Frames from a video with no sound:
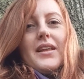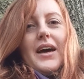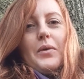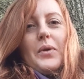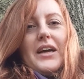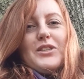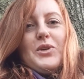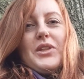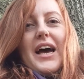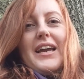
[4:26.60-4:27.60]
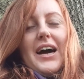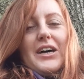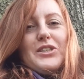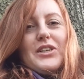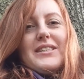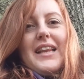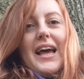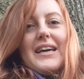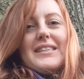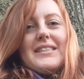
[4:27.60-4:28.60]
And when I do that, I just
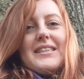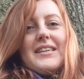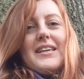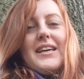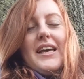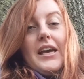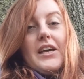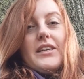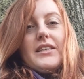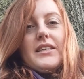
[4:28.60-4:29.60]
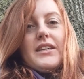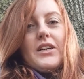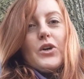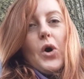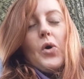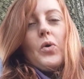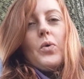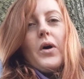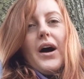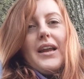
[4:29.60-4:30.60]
let it go.
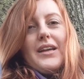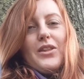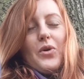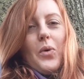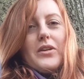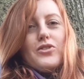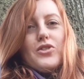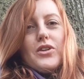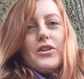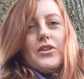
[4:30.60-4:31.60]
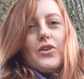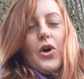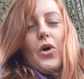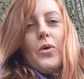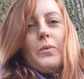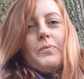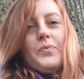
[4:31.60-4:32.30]
I let the question go.